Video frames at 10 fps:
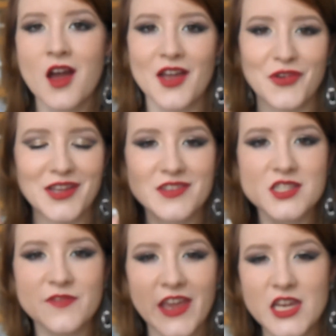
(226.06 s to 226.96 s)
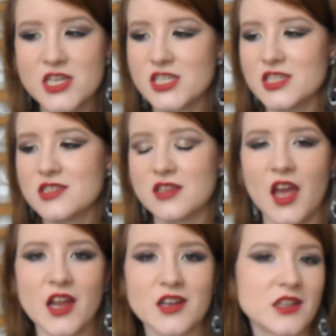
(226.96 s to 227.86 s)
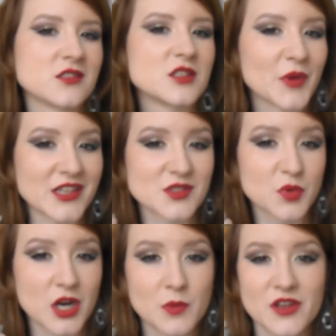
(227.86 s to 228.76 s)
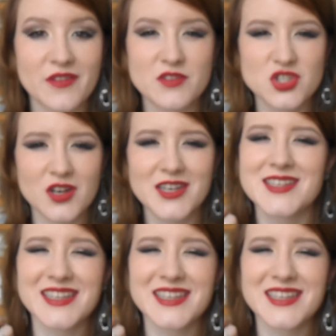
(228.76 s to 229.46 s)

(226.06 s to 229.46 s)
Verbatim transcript: I've had this for ages and it's the best primer I've ever tried.